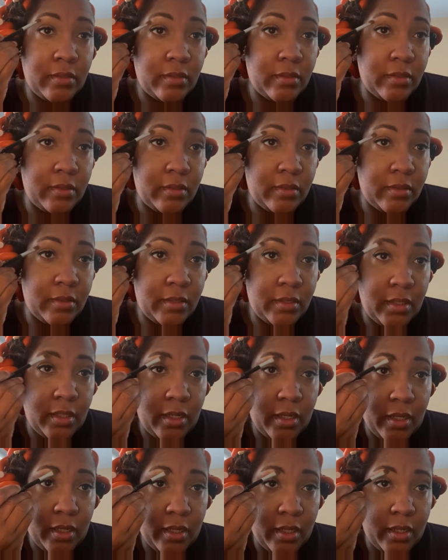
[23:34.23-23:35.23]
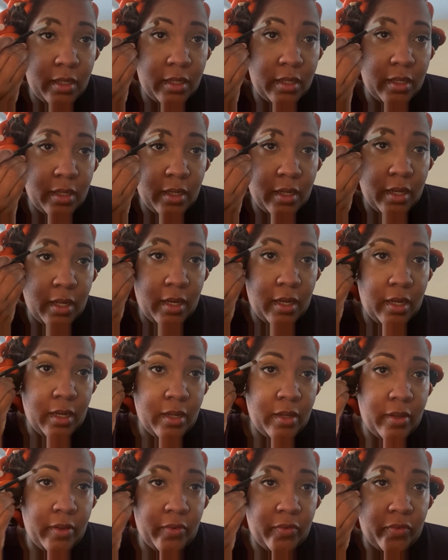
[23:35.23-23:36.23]
See that? I
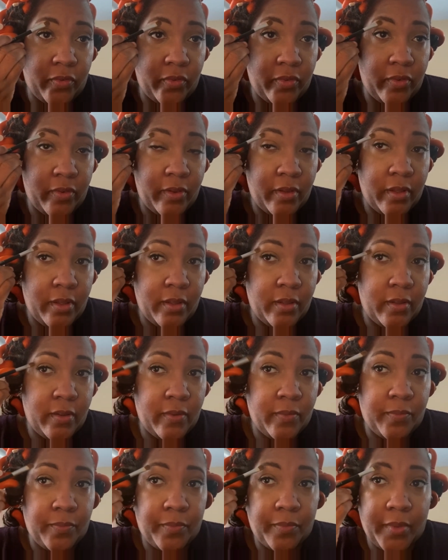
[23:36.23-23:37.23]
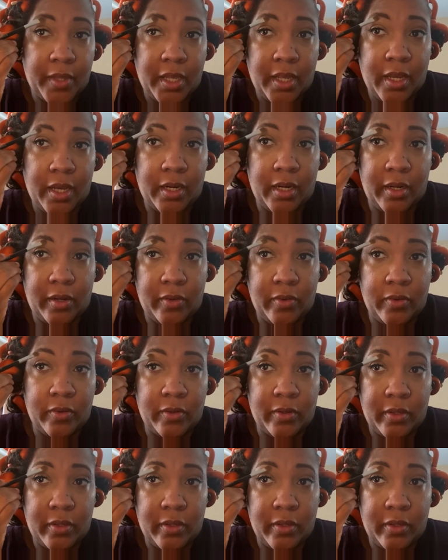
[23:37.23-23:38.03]
love how that look.